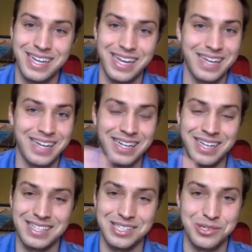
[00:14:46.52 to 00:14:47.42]
and and
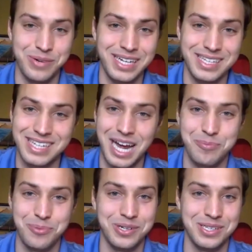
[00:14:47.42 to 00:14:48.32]
has a great
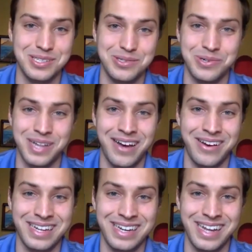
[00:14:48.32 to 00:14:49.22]
kiteboarding school out
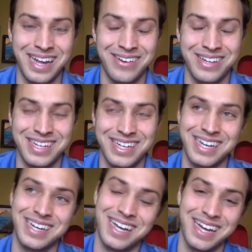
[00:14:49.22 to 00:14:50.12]
in out in uh,
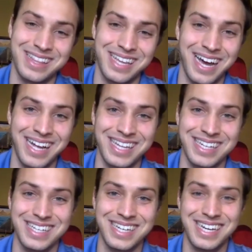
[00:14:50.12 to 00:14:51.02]
at the island
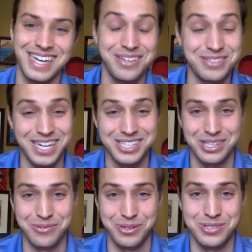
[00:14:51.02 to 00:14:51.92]
he was actually
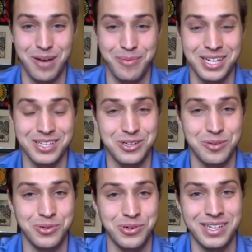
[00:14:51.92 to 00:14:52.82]
the one who taught me how to
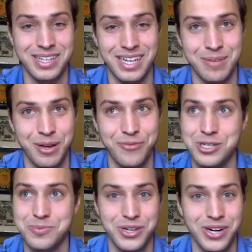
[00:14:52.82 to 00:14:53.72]
snowboard uh, my
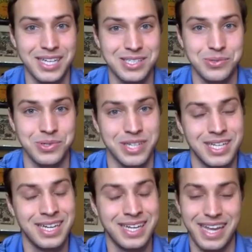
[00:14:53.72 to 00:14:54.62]
freshman year of high school
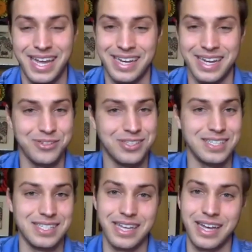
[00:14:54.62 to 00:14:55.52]
and ever
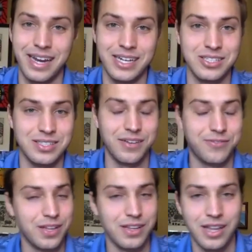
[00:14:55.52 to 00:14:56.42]
since then i just i
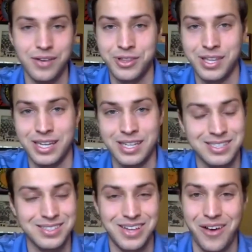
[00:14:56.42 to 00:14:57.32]
fell in love with it
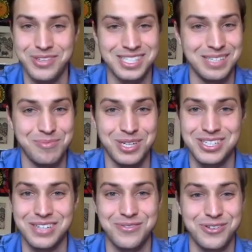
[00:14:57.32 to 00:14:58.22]
it's obviously much
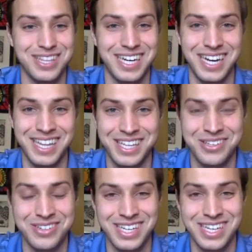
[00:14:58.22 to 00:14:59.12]
different than anything
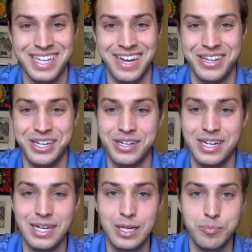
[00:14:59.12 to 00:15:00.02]
you can get down here
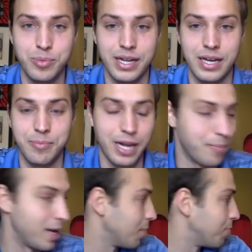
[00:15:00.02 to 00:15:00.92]
but uh, but i make a